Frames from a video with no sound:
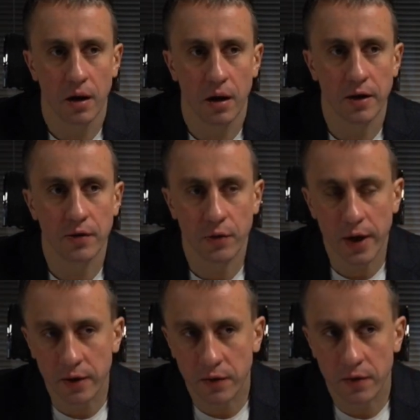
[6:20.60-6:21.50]

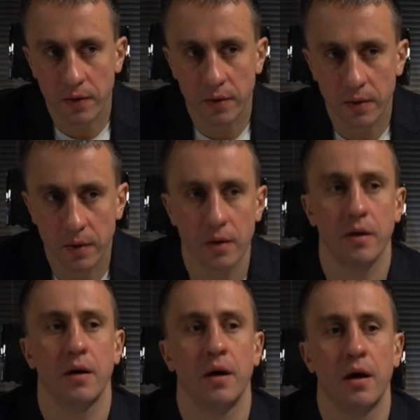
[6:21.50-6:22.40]
interact
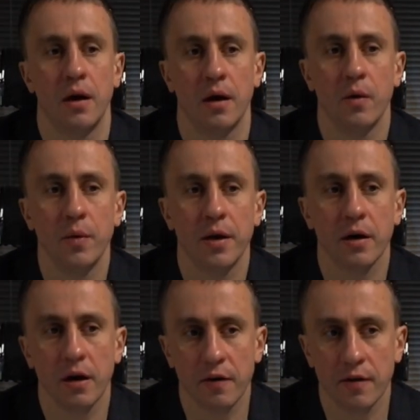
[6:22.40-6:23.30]
with their
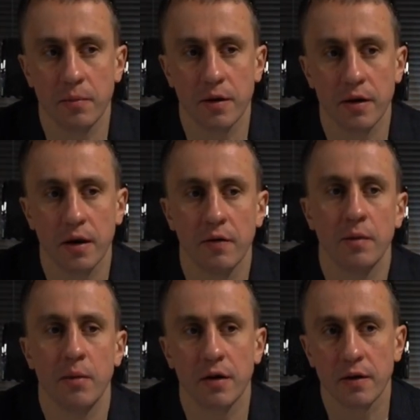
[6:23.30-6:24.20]
customers and
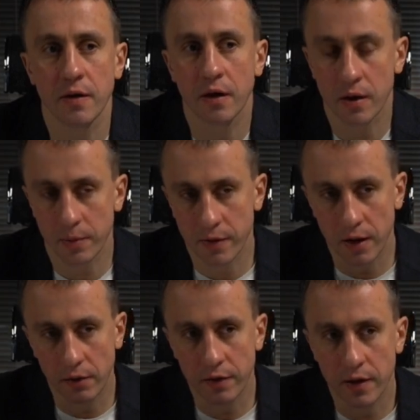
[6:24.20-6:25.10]
among
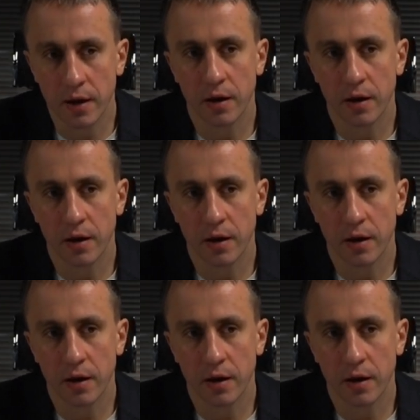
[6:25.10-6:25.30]
themselves,